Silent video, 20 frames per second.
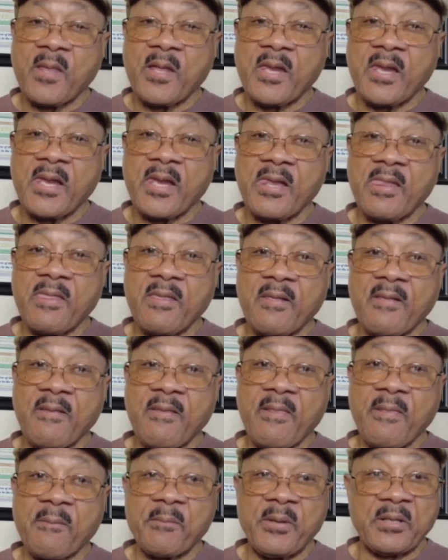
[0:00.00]

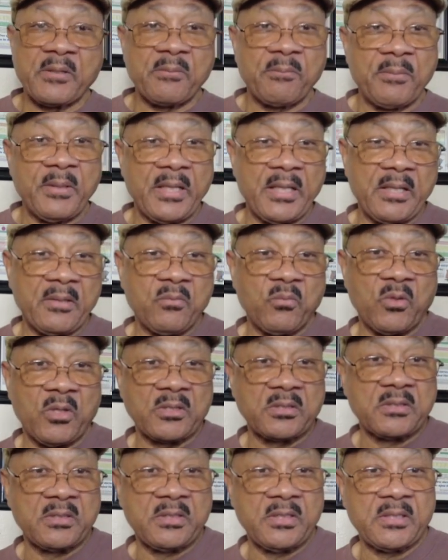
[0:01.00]
and make the bed,
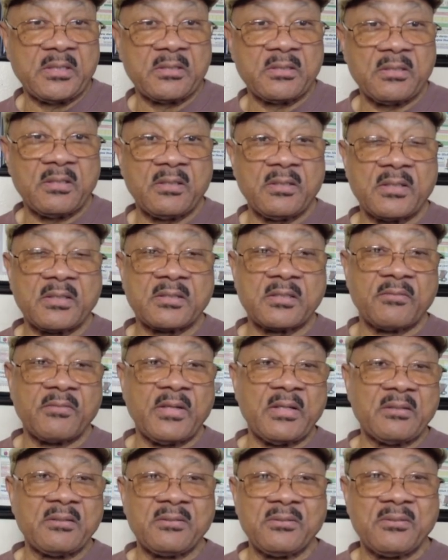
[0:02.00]
wash the dishes and all that stuff.
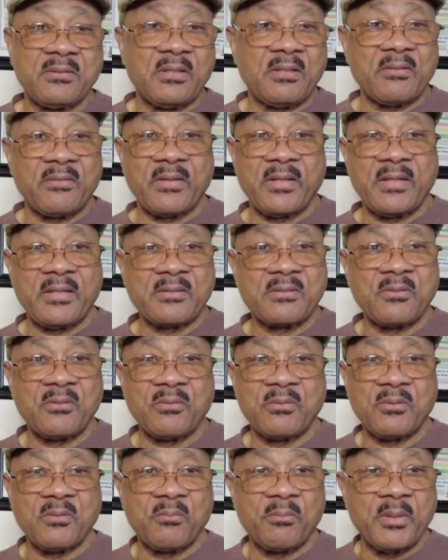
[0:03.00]
I'll do all that. That's
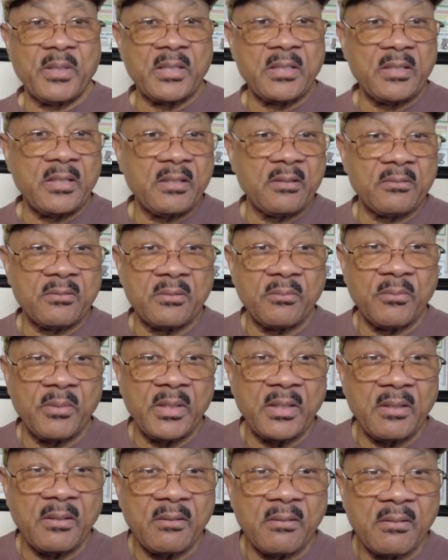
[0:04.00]
no big deal to me.